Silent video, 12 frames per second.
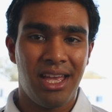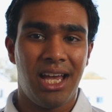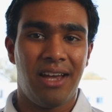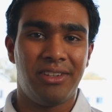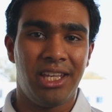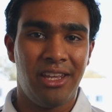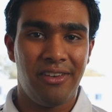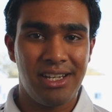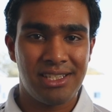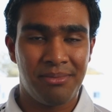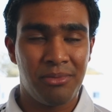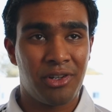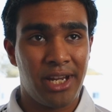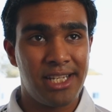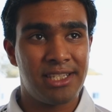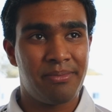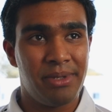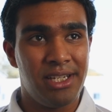after hearing some
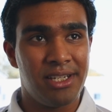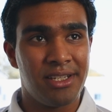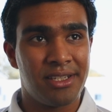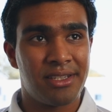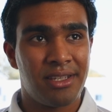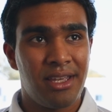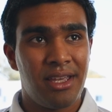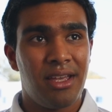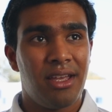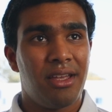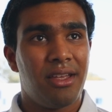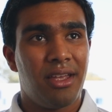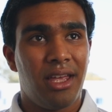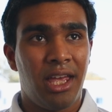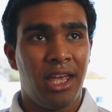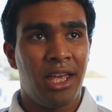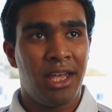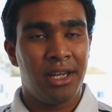great speakers
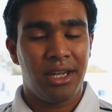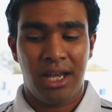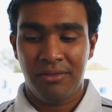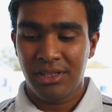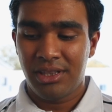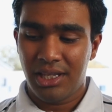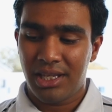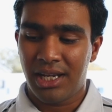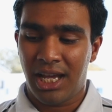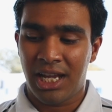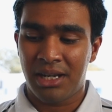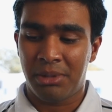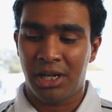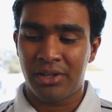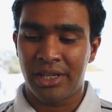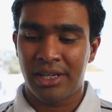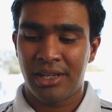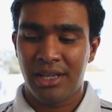and after thinking hard about
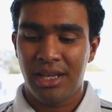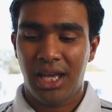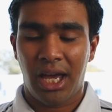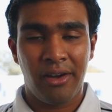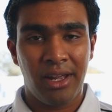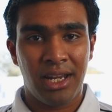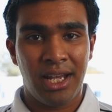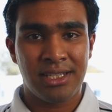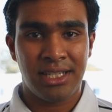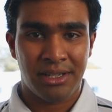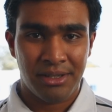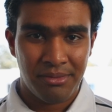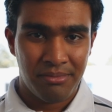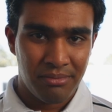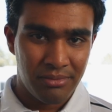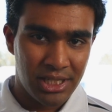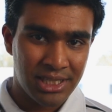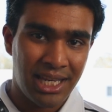it, I realized that
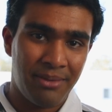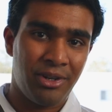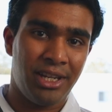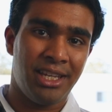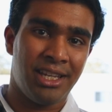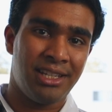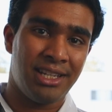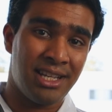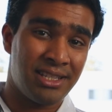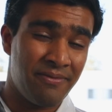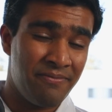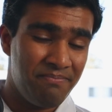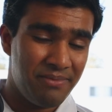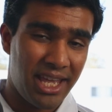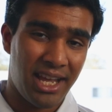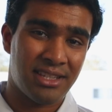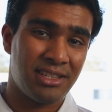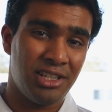this camera here does an
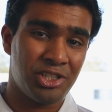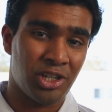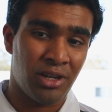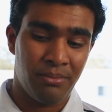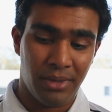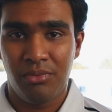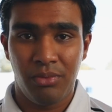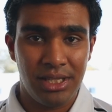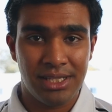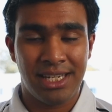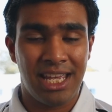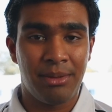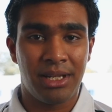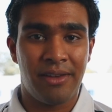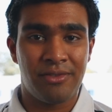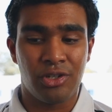excellent job. With this table I've